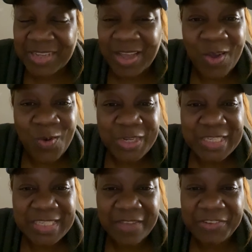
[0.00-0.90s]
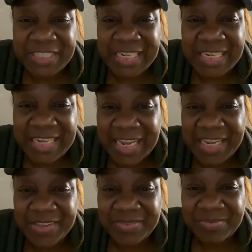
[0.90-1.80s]
on the 17th
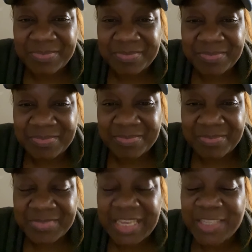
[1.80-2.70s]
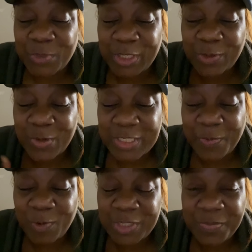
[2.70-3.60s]
day, that's what the Lord
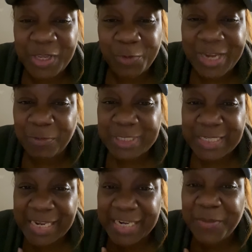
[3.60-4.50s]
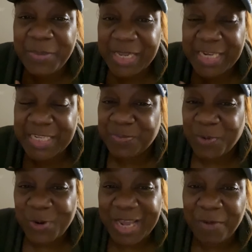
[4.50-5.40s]
spoke to me when I was laying in bed this
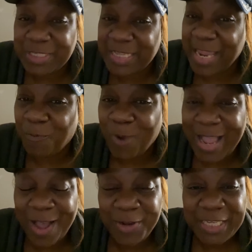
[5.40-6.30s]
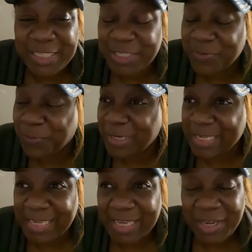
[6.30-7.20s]
morning. I was like, wow, this is
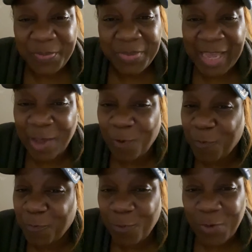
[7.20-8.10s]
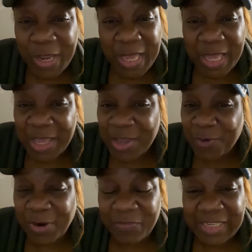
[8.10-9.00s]
really a powerful
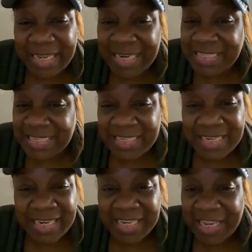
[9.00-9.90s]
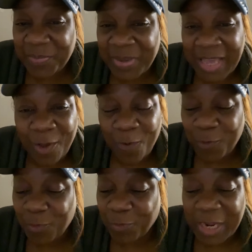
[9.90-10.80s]
revelation and a
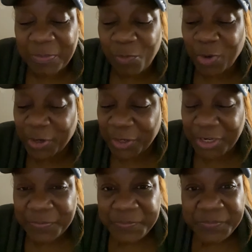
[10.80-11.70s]
powerful rhema word.